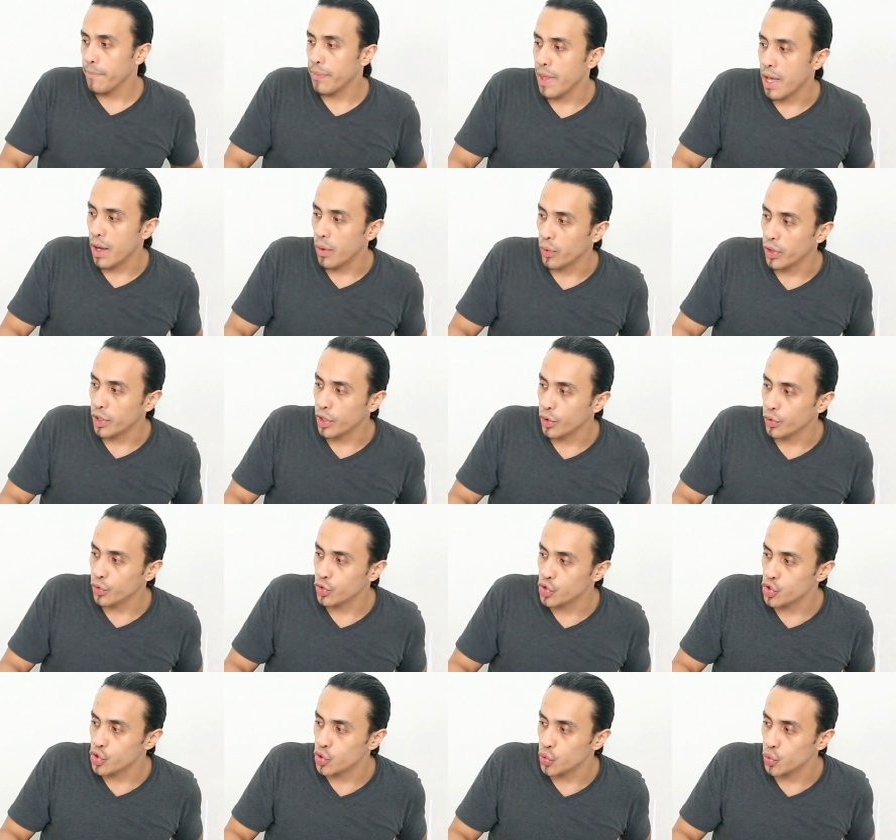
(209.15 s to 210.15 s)
Now we
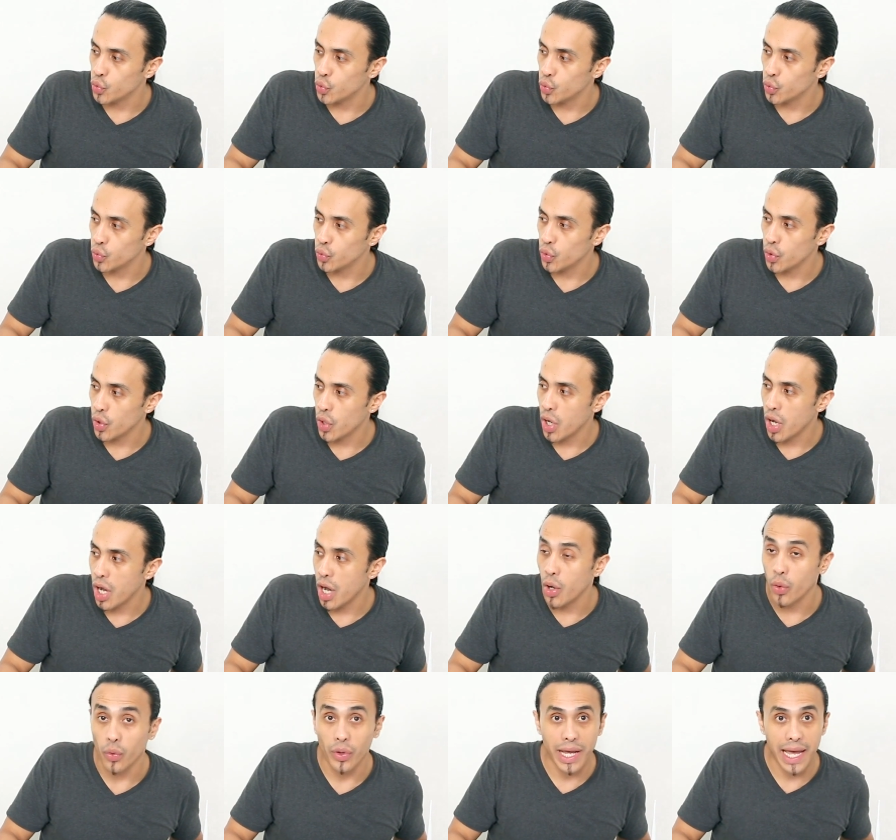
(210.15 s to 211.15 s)
go to
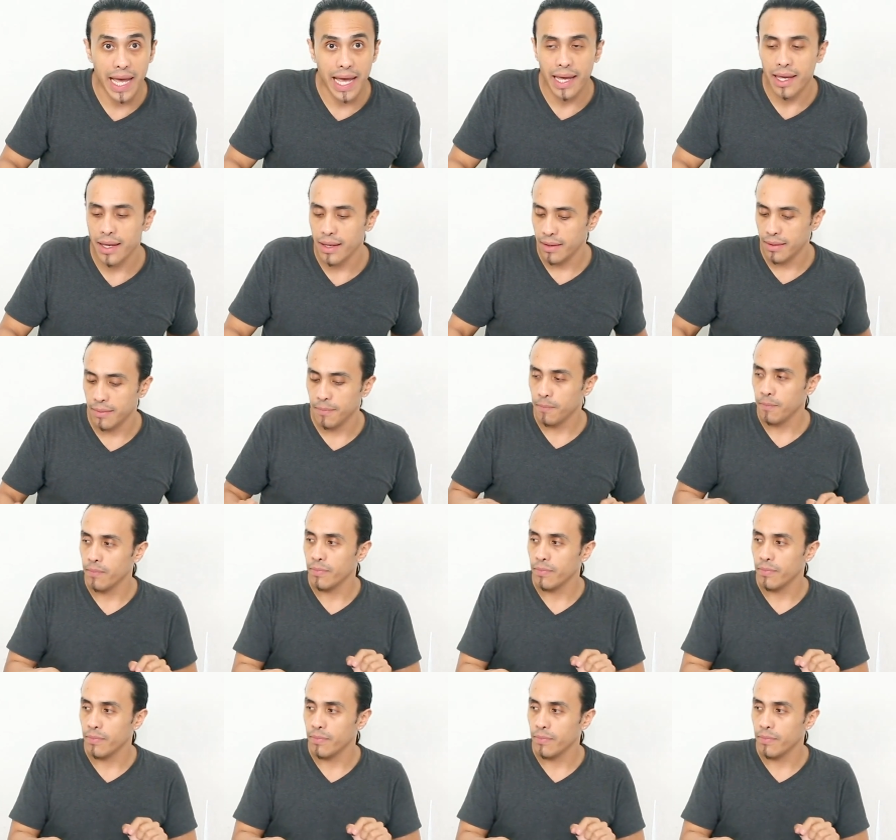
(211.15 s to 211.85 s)
OK.